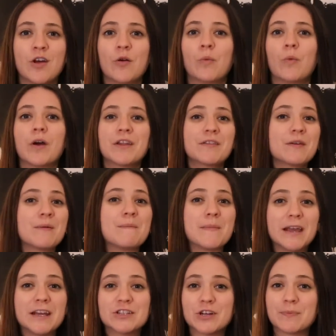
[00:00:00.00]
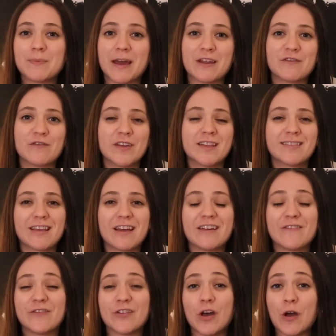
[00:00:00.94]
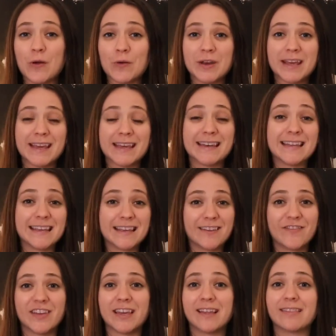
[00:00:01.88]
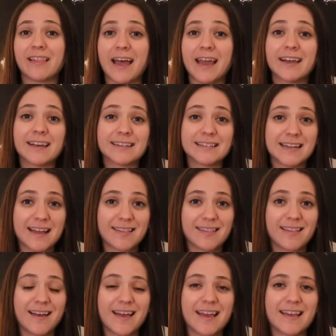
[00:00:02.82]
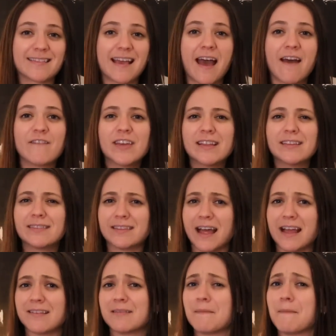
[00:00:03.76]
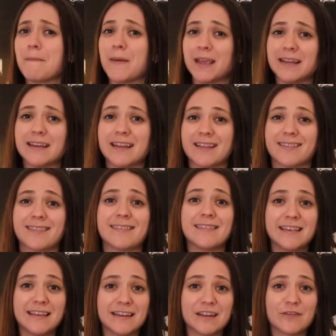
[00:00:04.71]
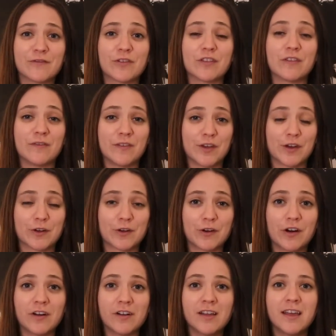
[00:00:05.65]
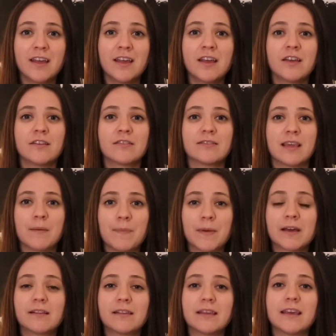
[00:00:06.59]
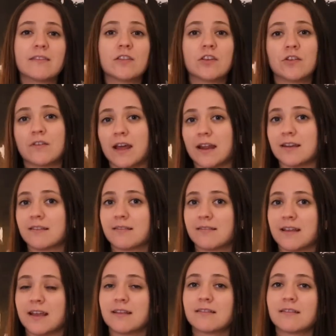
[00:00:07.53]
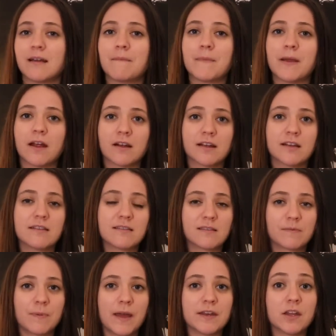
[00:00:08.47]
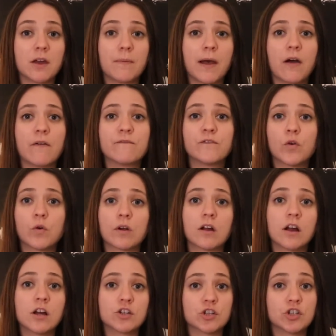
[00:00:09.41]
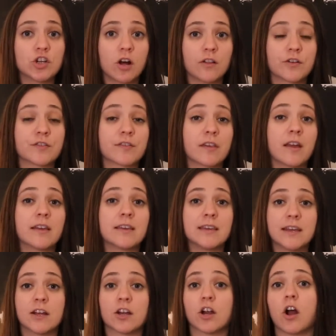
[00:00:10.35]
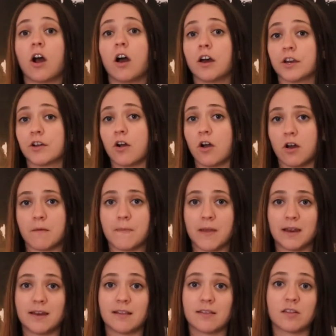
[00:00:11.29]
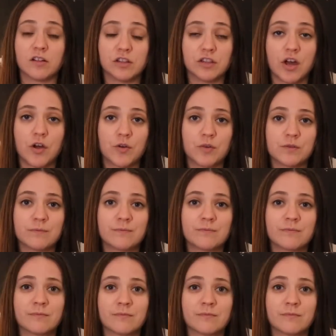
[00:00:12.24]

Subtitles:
One of the major benefits of owning an EV like a Tesla is having less maintenance needed for the vehicle. Typically in the United States, Americans spend about $400 a year on car maintenance alone.